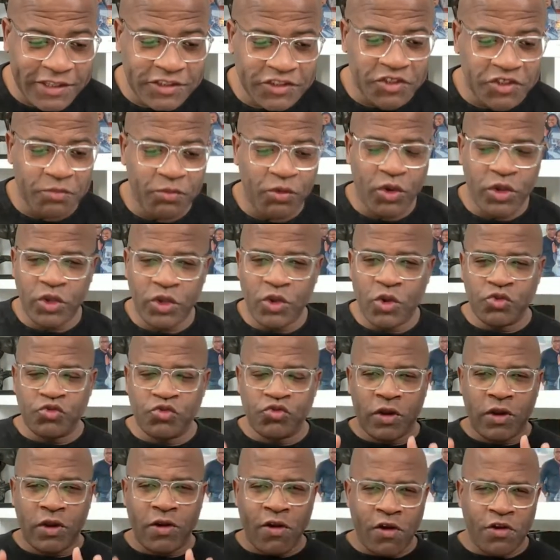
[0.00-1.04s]
It's your boy,
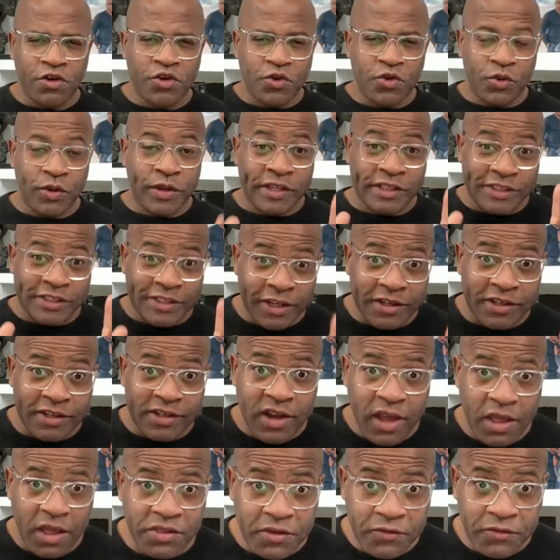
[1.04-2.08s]
Coach Ricardo. It's
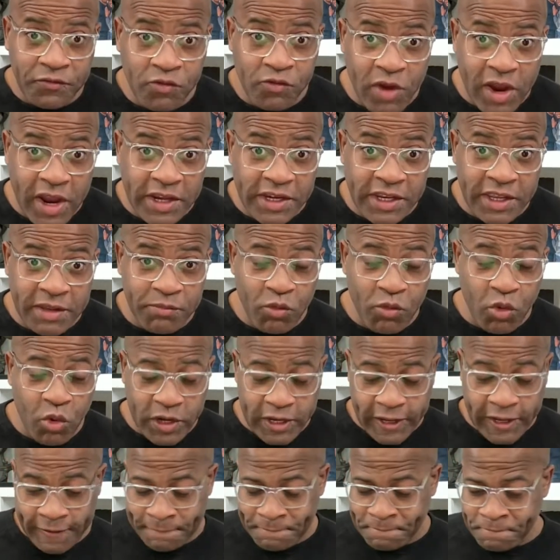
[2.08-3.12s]
another Friday
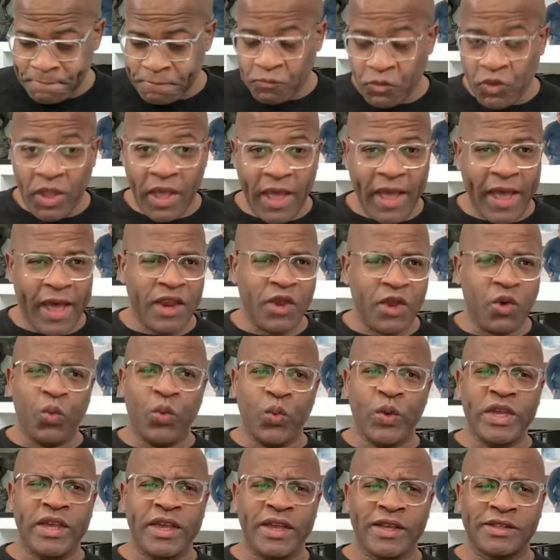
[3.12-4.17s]
morning, and a
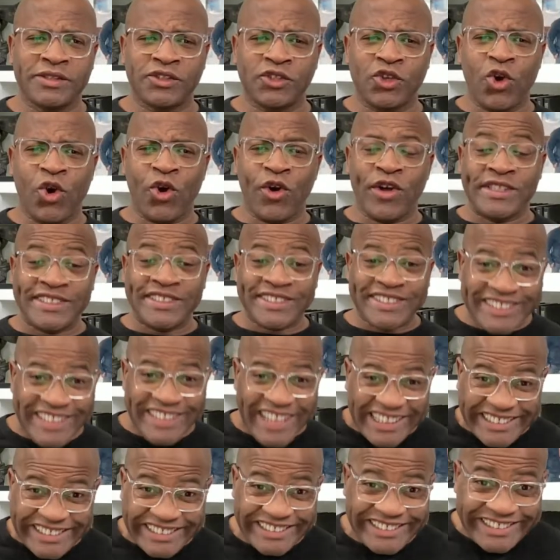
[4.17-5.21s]
week is going
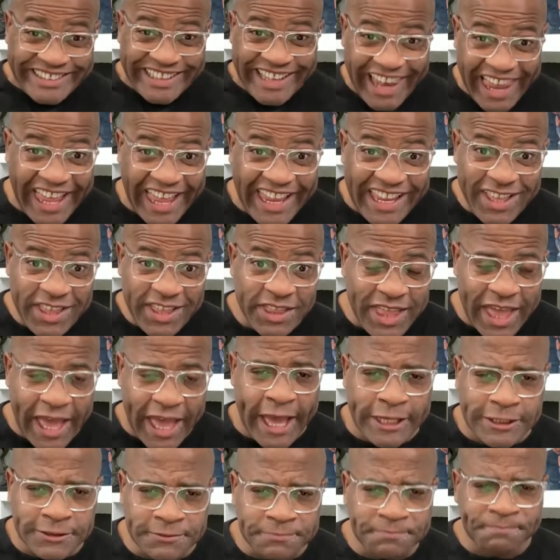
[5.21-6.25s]
just like
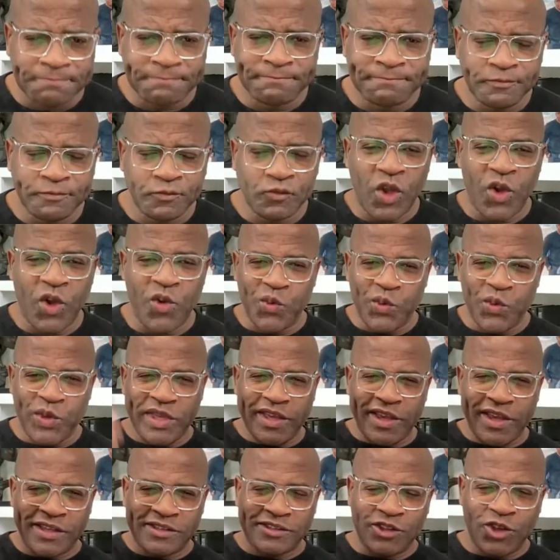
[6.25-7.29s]
that. A
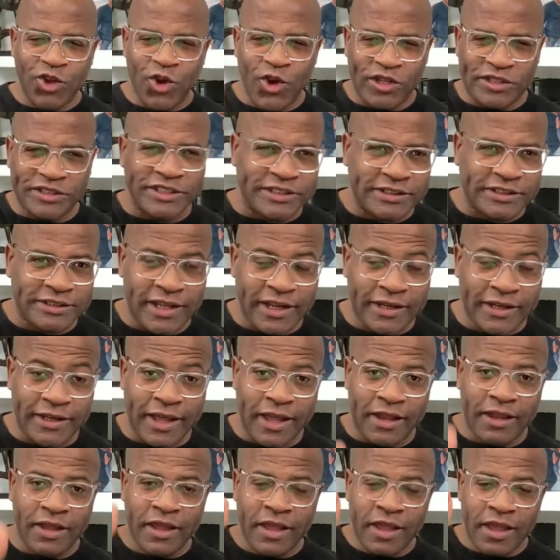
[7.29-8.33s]
week is going just like
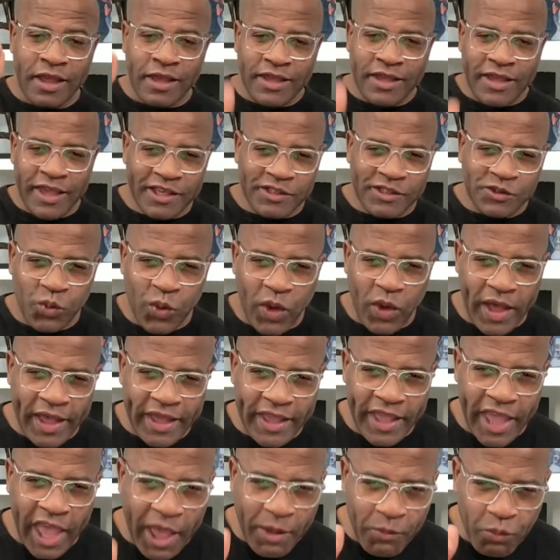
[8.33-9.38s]
that. Here's
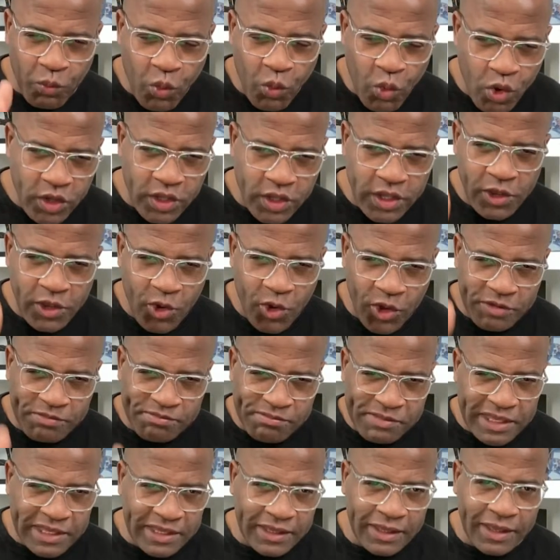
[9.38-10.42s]
why I'm working
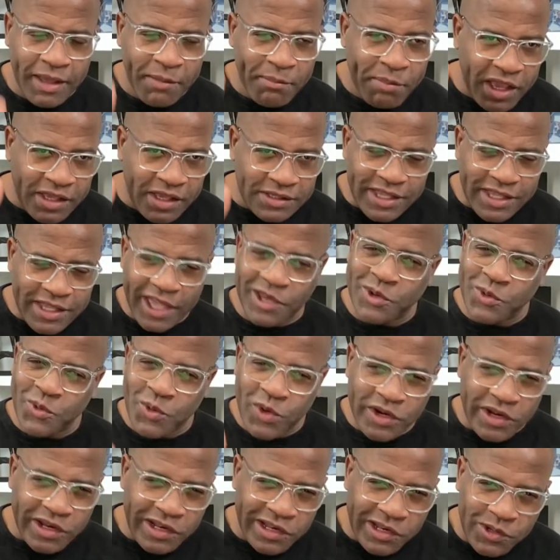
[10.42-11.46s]
on me, because I don't
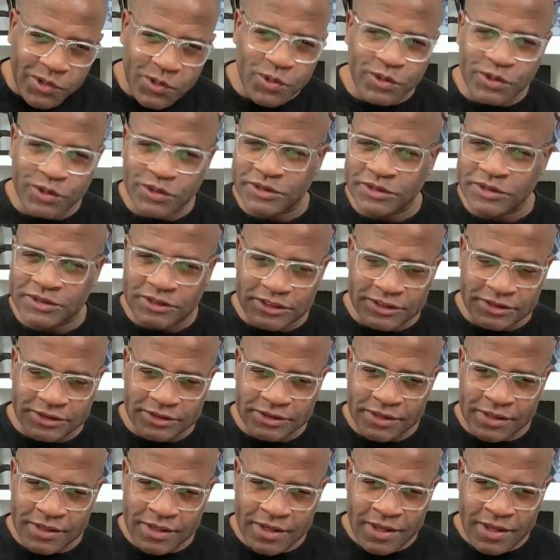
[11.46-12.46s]
want to lose